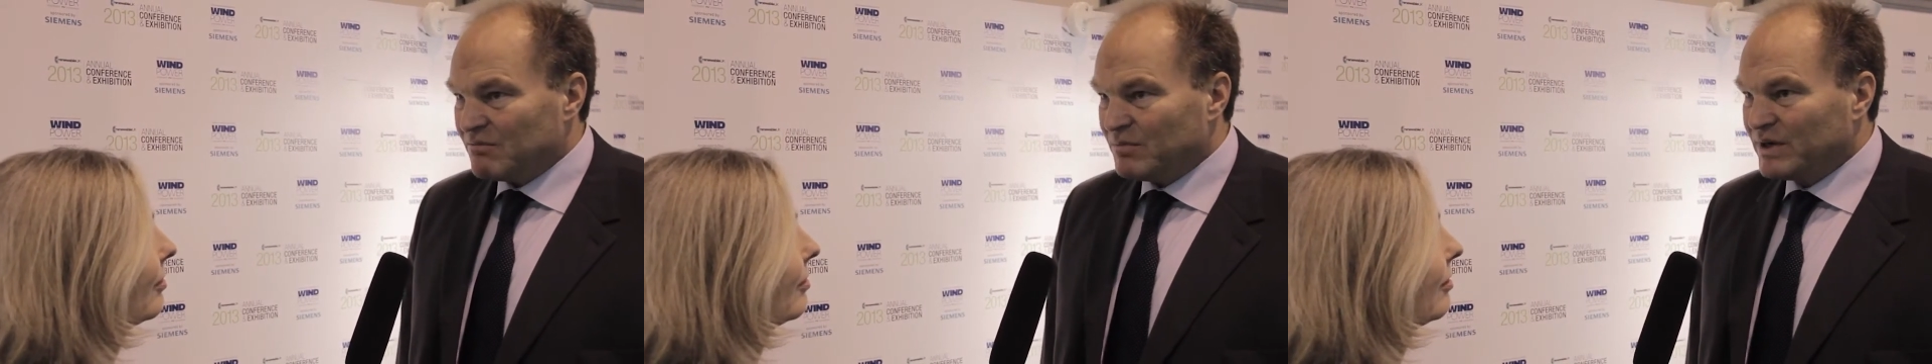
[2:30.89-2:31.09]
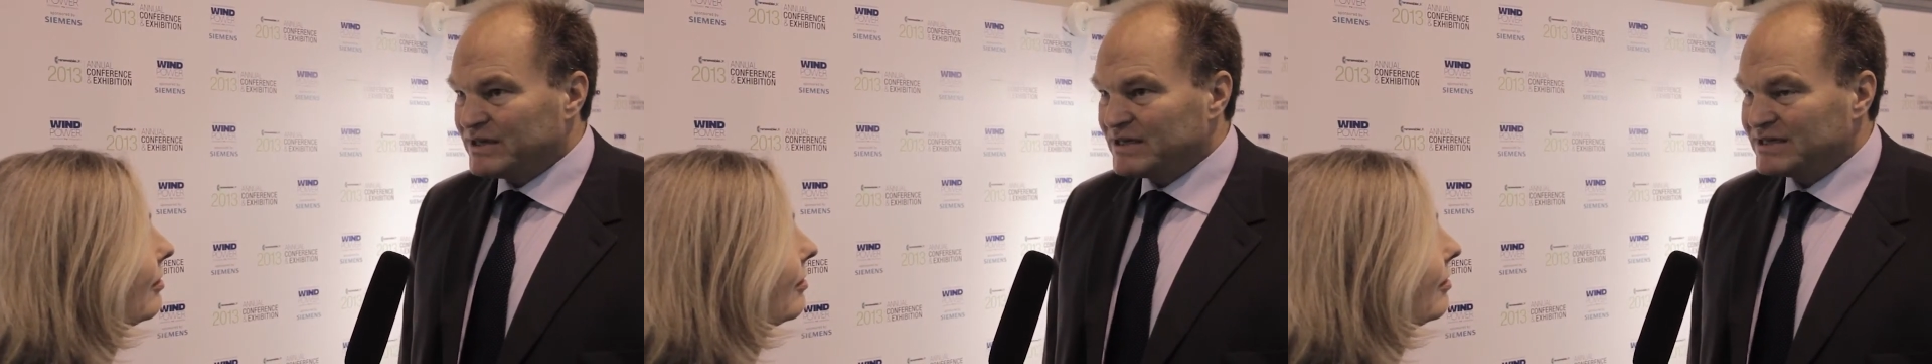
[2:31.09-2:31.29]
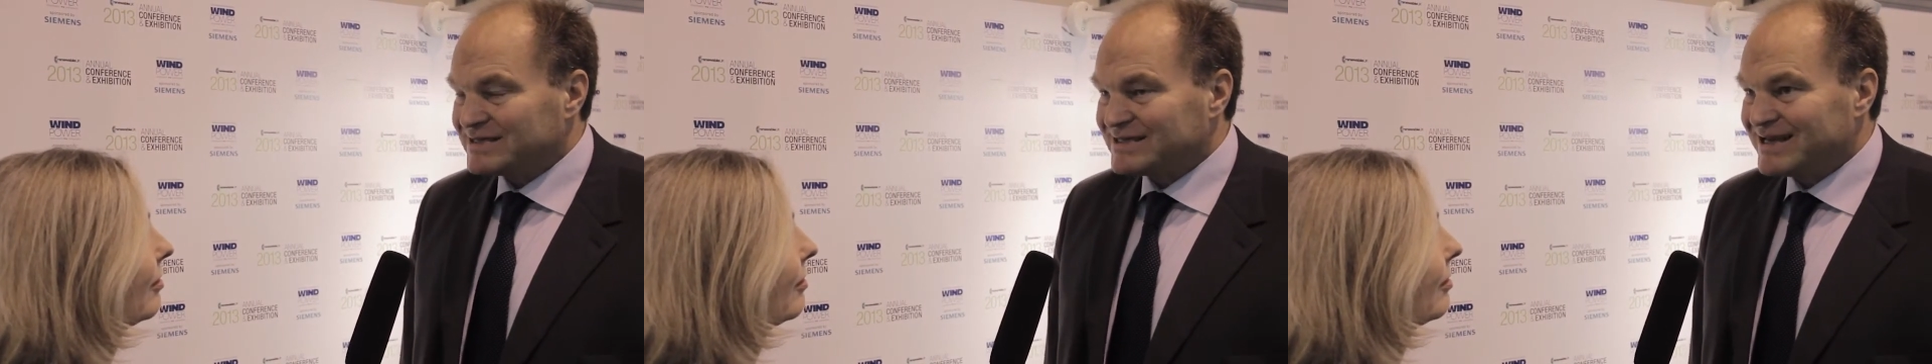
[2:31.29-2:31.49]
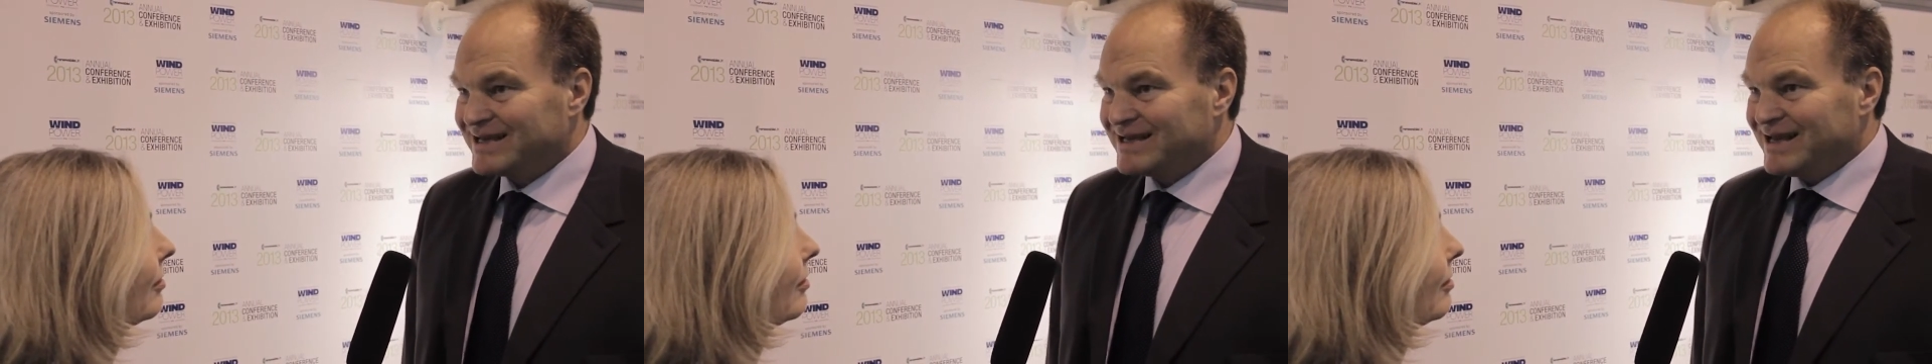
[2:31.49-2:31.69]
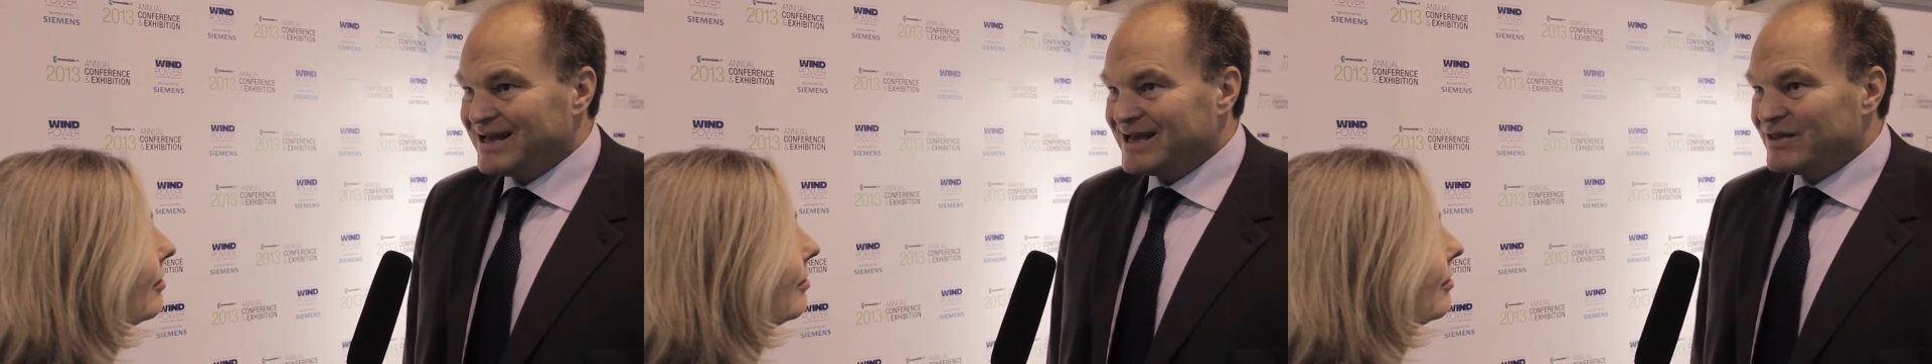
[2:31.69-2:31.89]
but let's
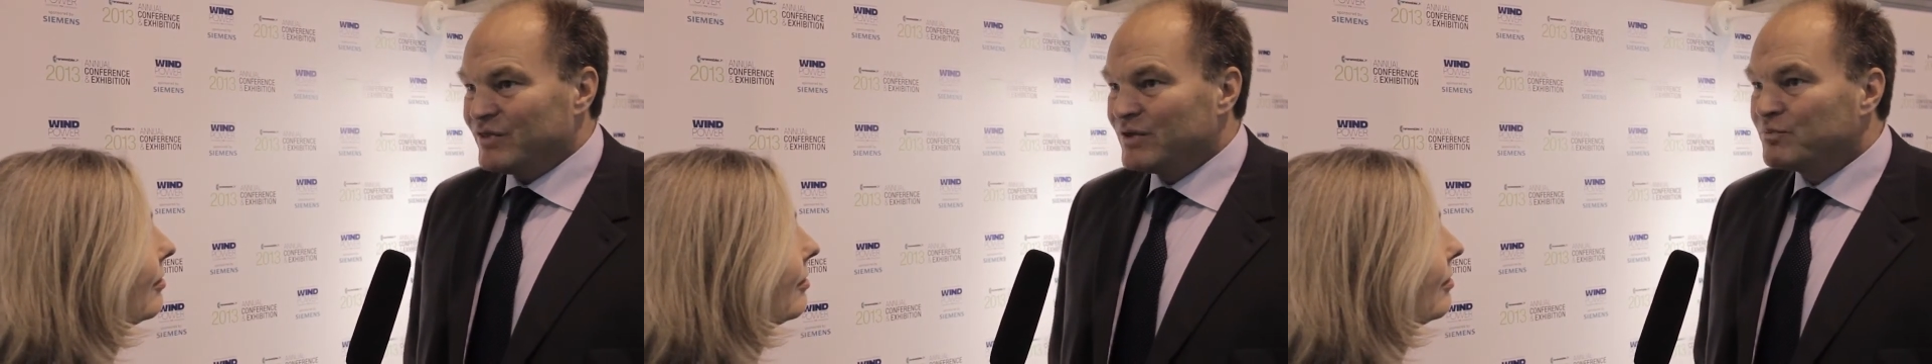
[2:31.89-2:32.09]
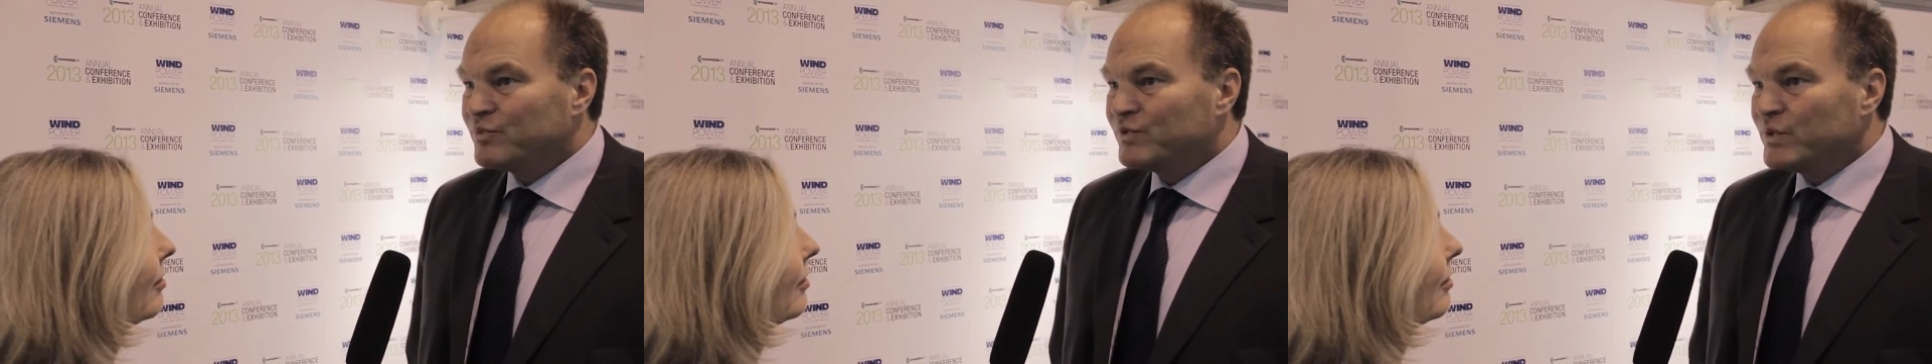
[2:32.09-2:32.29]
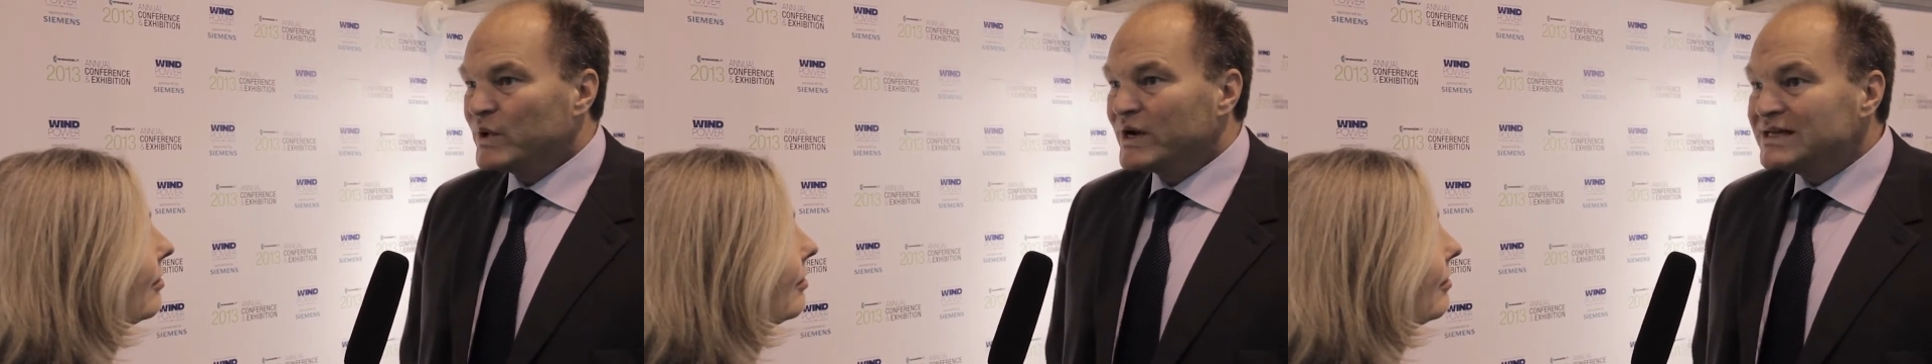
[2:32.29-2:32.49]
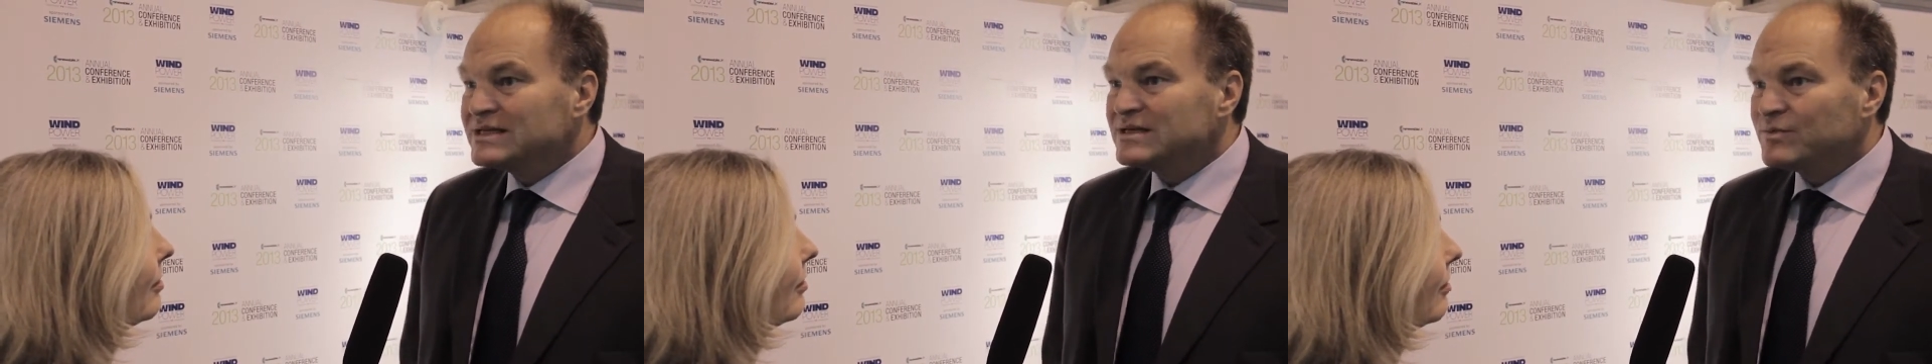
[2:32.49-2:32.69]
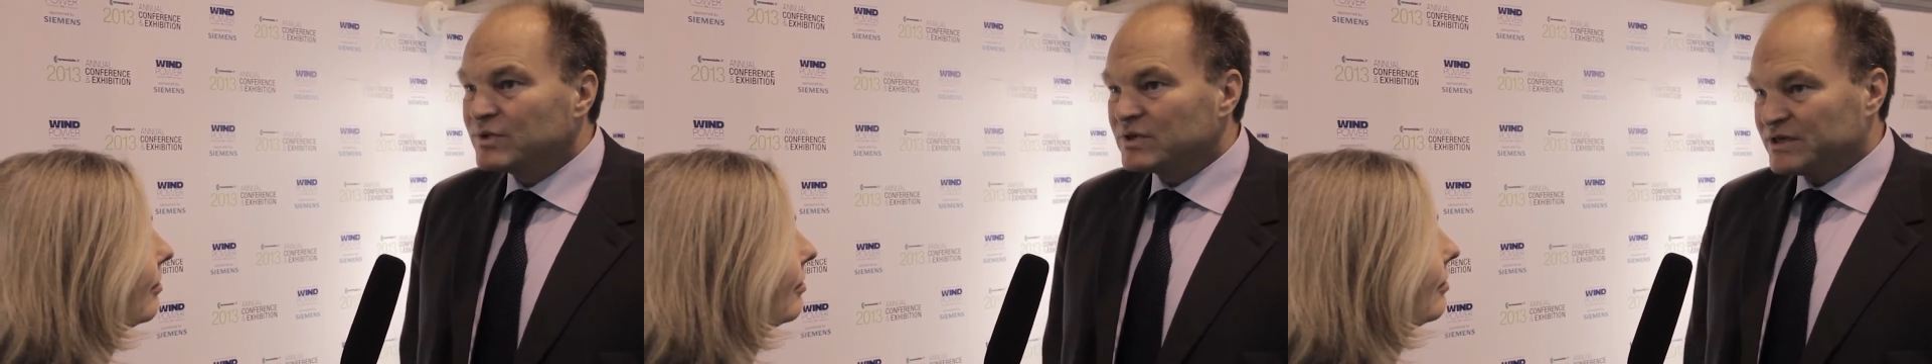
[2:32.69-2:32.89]
say the
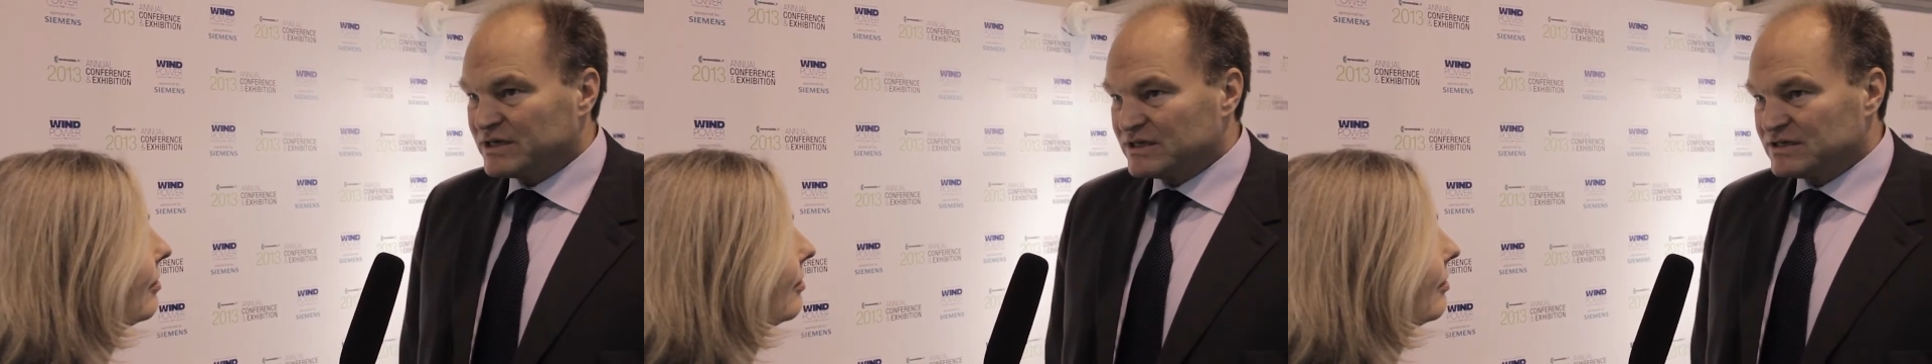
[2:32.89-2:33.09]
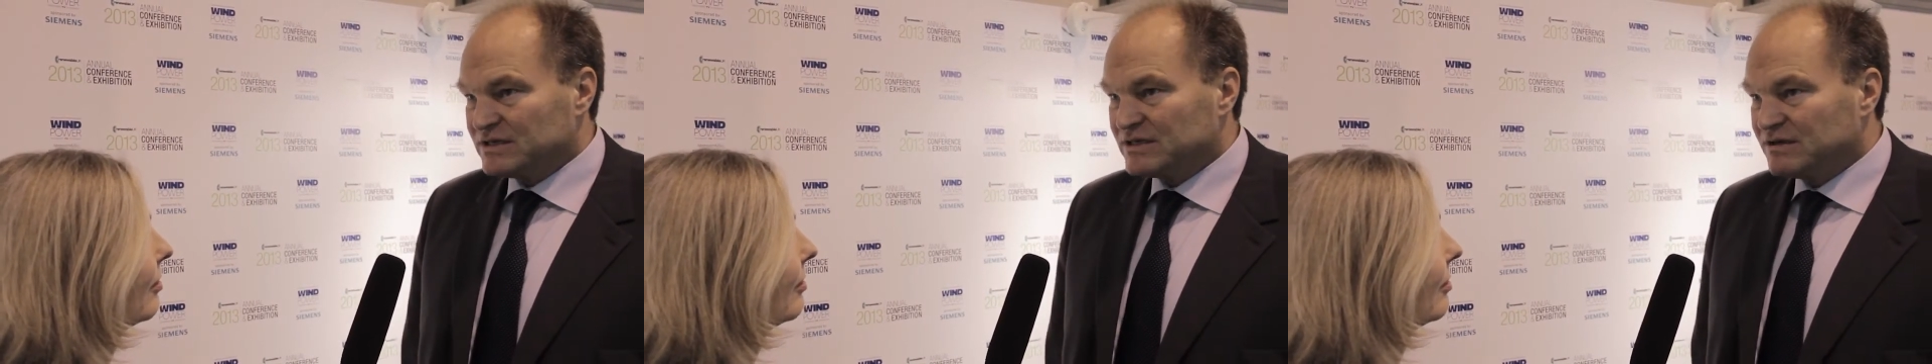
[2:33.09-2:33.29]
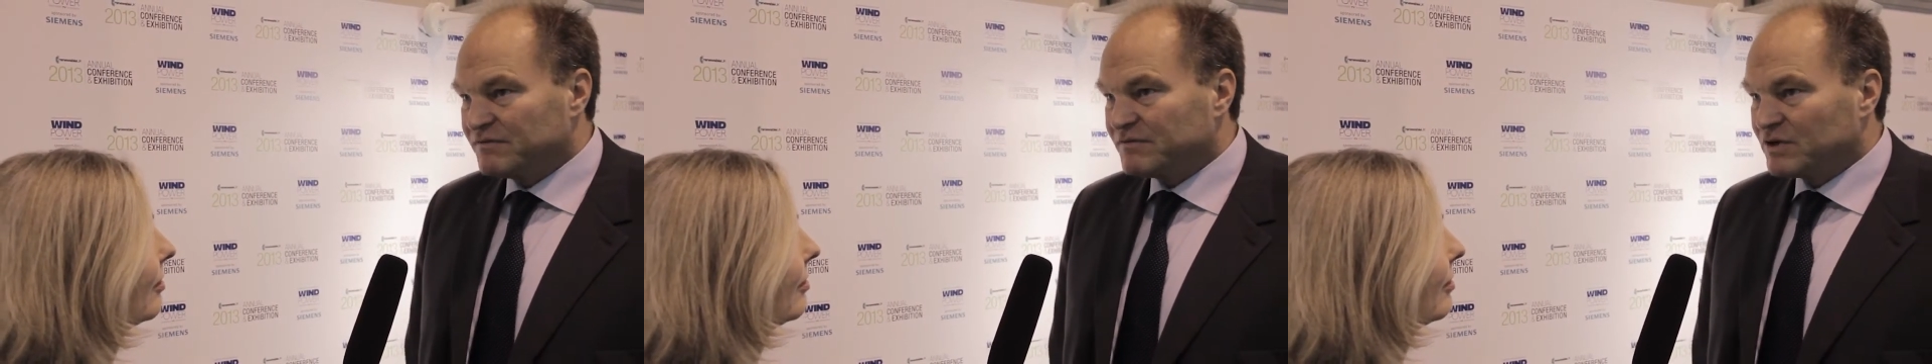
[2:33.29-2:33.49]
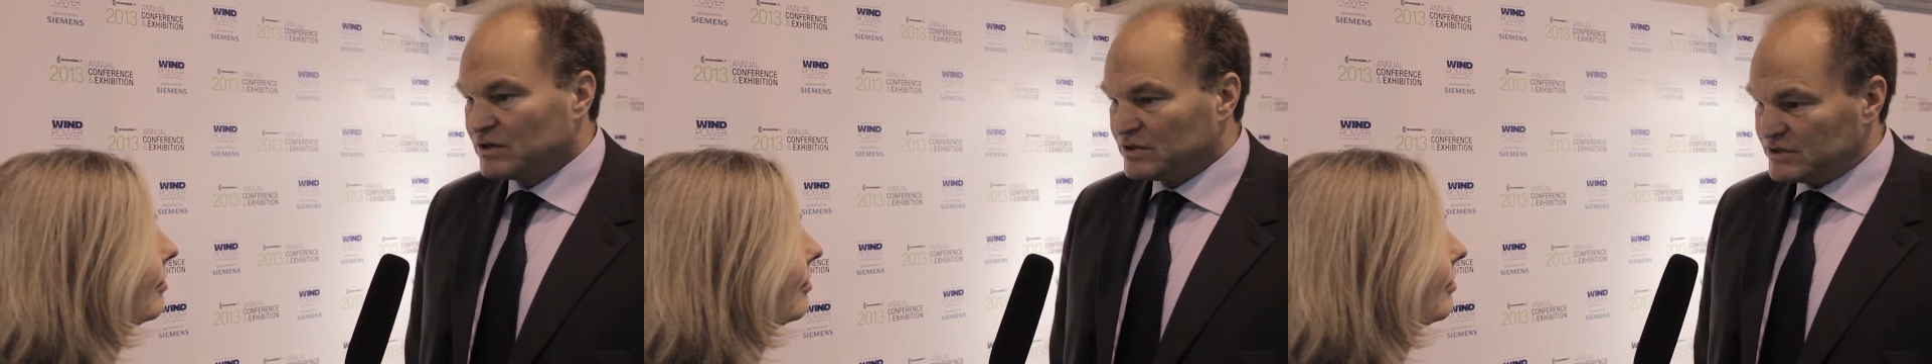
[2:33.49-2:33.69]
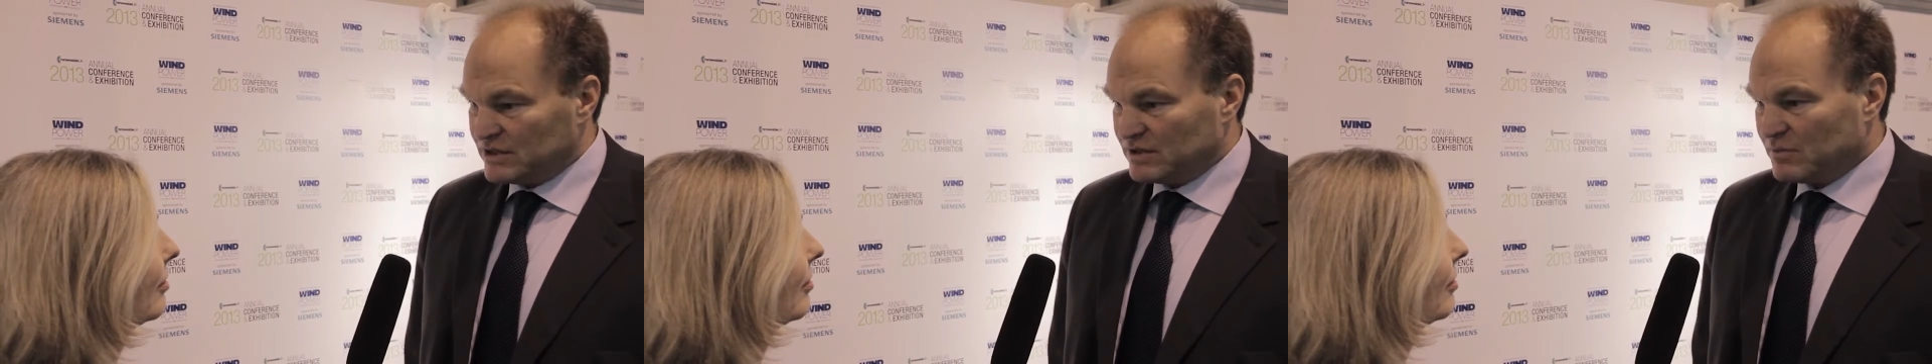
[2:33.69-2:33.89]
principal difficulty,